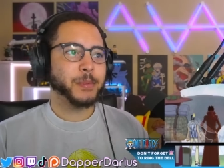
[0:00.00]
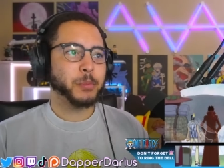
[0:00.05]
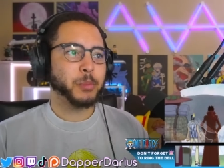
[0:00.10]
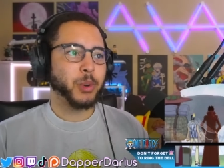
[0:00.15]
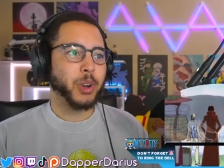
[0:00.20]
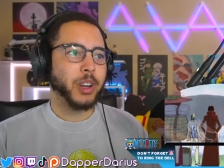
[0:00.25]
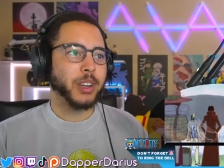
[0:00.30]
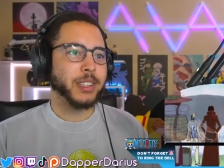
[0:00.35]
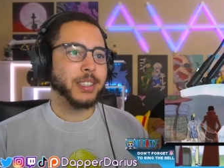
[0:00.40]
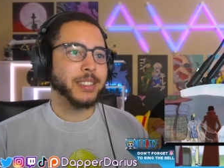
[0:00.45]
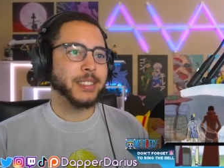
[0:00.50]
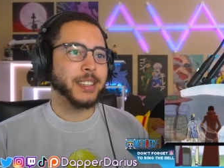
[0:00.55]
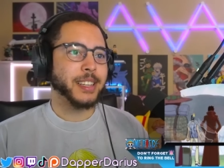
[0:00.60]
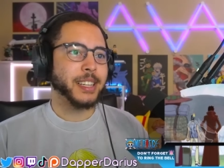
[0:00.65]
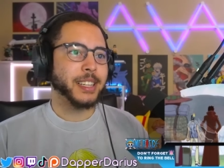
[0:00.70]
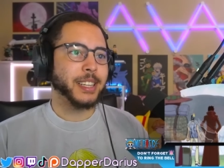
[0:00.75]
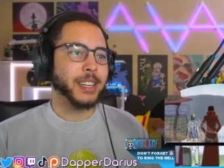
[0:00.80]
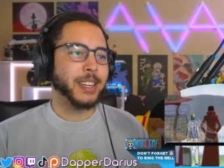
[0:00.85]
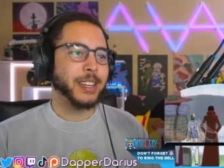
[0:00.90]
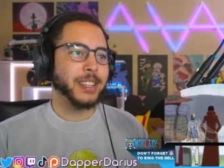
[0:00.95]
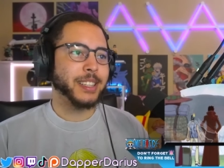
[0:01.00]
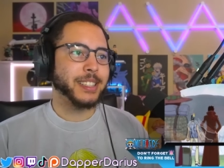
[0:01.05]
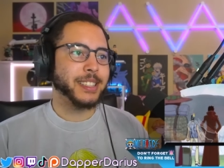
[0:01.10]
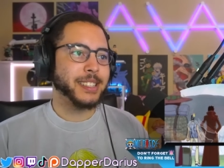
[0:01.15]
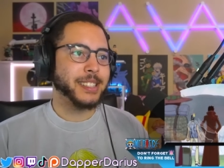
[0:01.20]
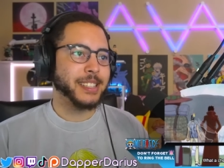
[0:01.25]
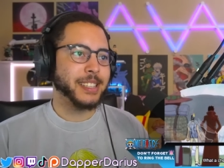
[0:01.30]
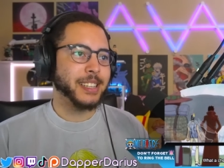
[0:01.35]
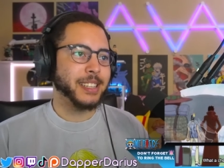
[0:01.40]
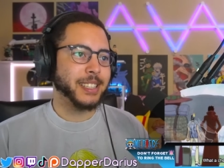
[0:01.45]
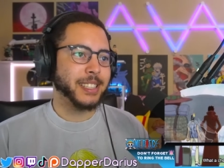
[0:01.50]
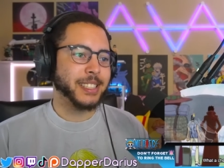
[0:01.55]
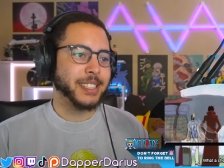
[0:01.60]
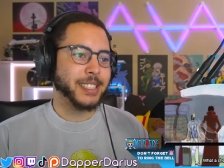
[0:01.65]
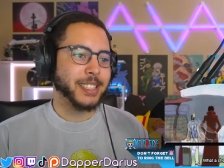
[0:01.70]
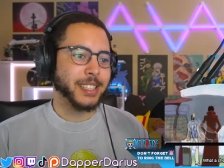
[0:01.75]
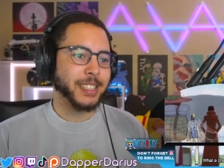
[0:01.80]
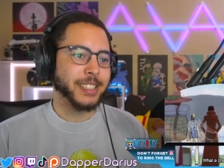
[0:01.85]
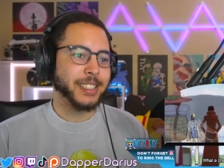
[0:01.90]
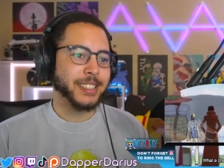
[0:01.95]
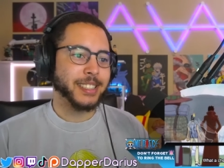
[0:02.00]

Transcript: Broggy's like, oh, this youngin's a,